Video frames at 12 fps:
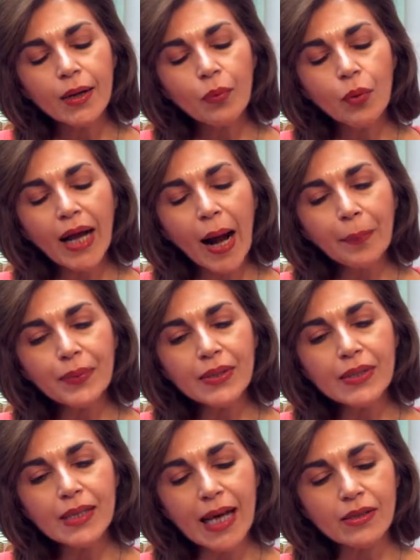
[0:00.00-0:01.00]
what
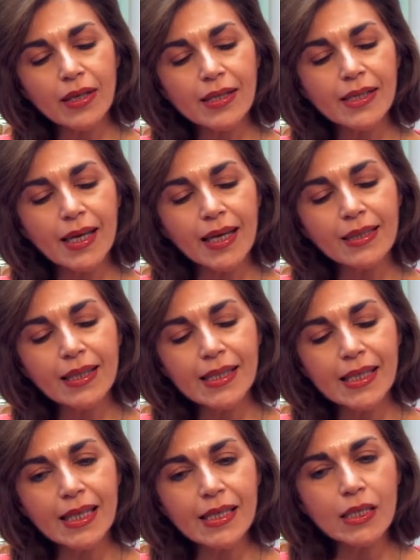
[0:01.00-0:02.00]
happens, as I said,
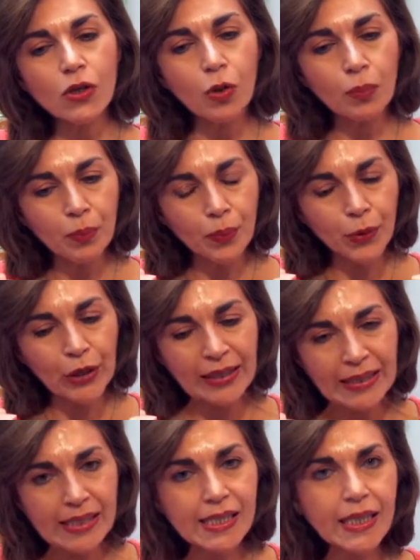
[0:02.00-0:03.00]
silicium
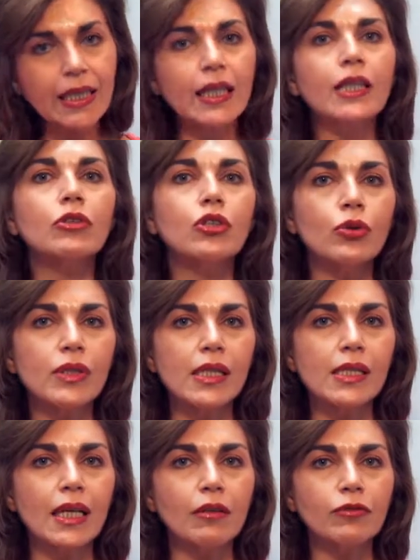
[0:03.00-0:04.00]
instantly
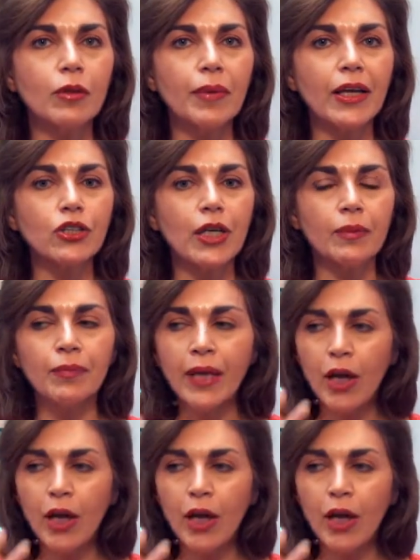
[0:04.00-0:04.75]
reduces the inflammation.